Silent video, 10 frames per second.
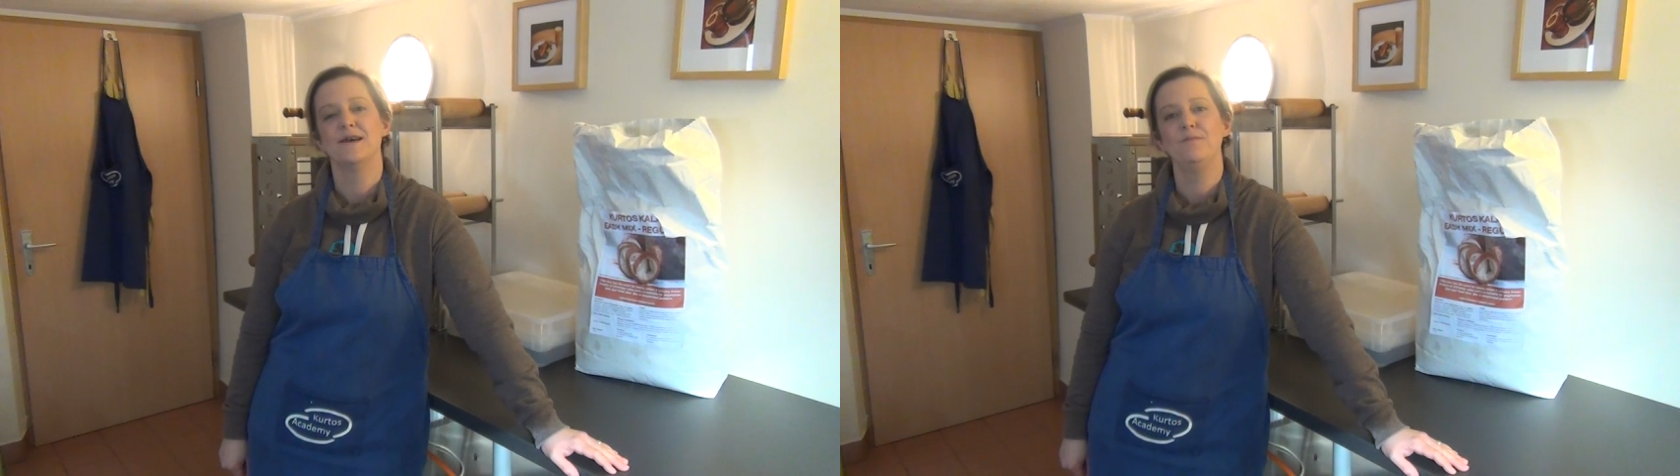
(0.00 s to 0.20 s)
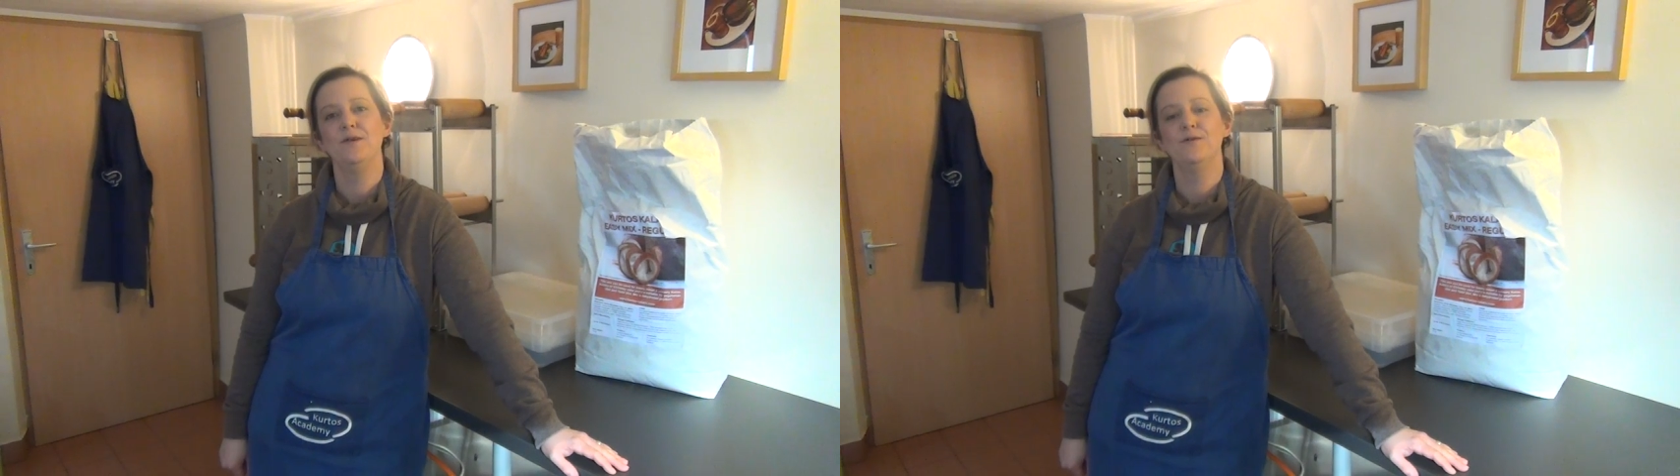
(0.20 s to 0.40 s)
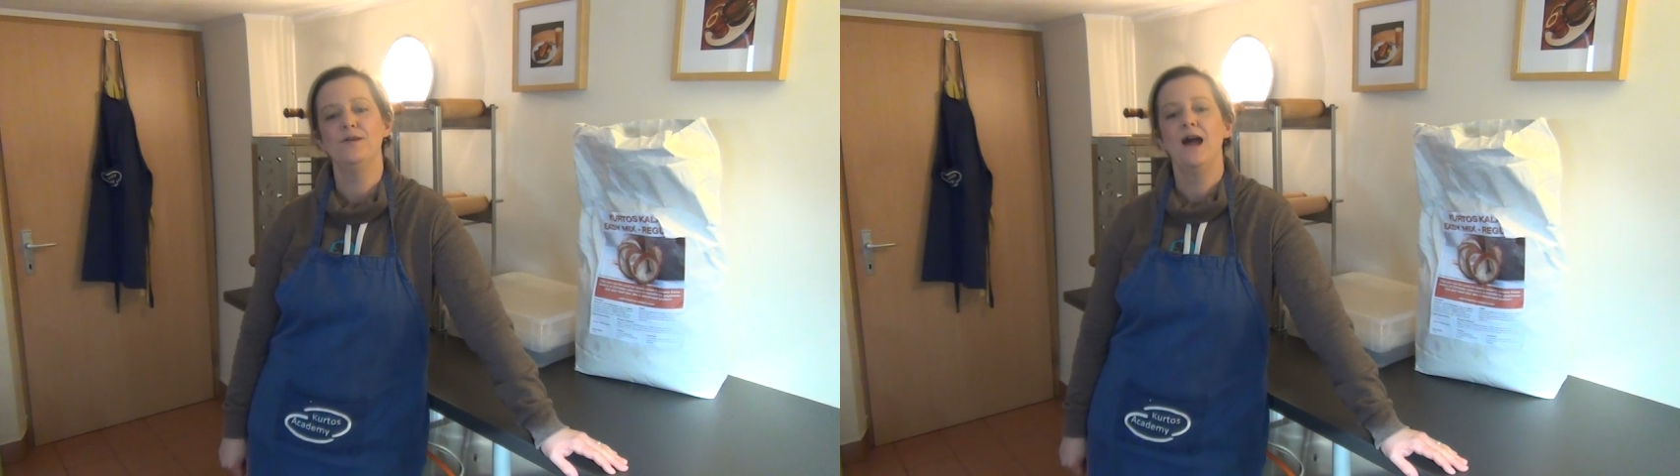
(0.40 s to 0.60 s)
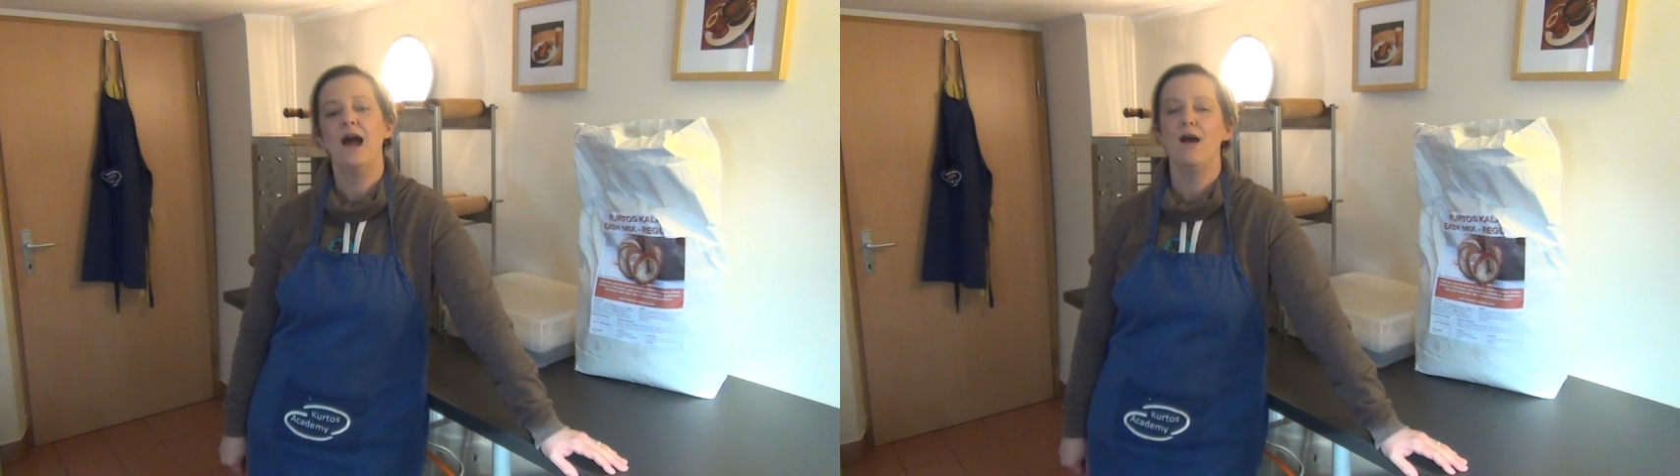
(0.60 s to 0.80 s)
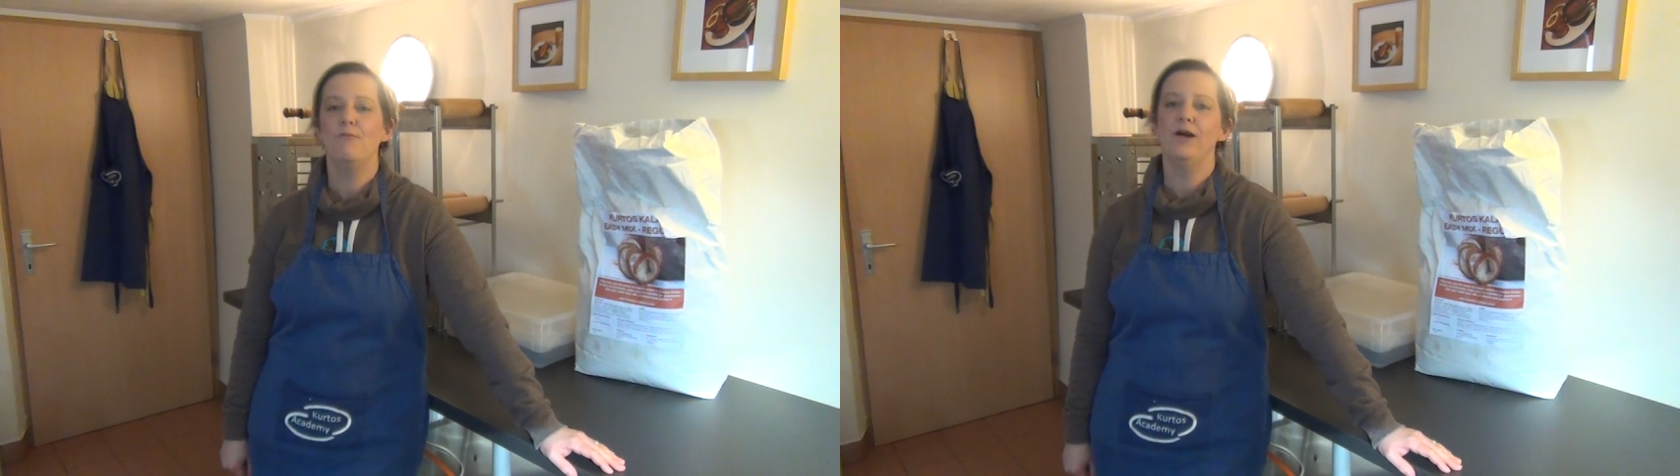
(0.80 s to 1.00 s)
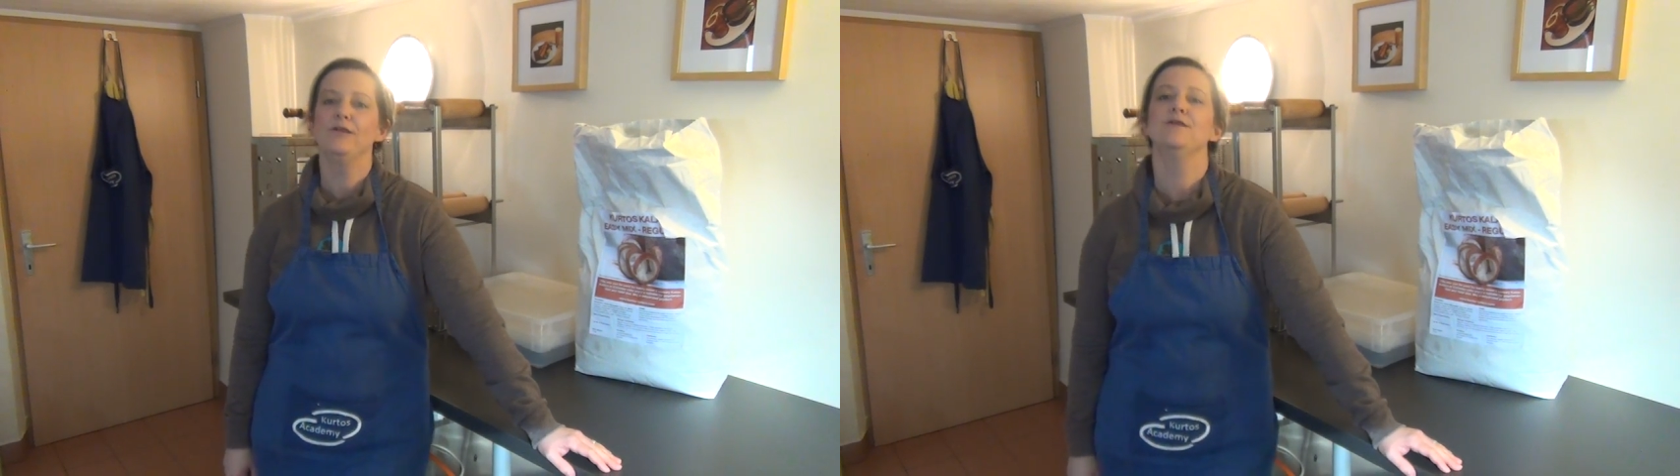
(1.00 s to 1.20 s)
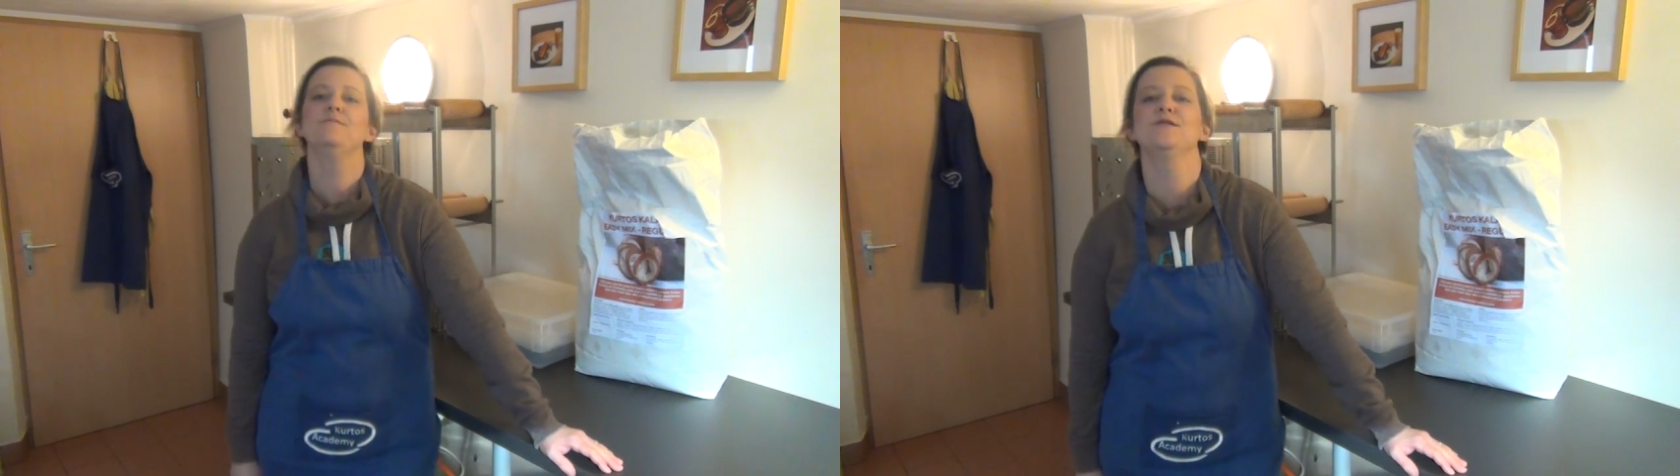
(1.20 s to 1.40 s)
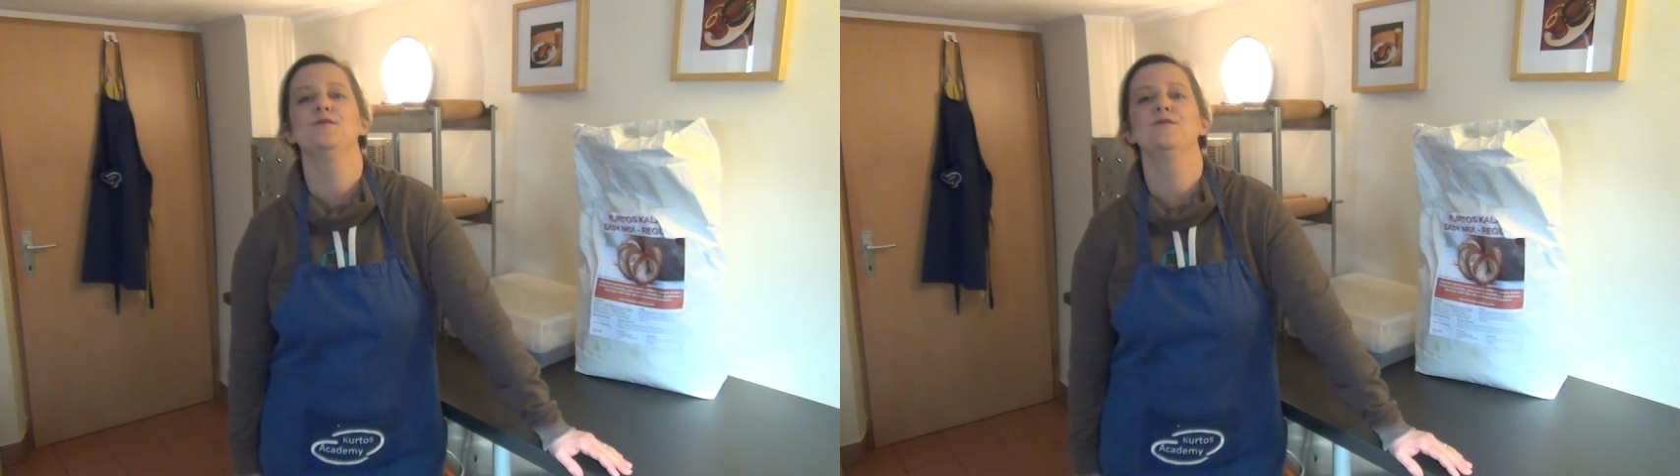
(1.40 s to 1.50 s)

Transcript: Samuel and welcome